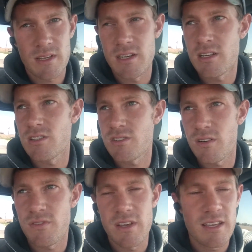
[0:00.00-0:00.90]
conditions
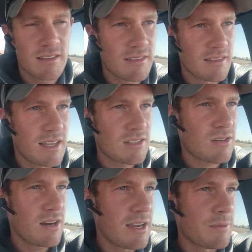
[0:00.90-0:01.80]
are fit, then that's
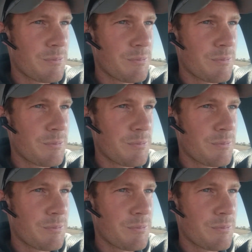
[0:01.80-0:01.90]
great.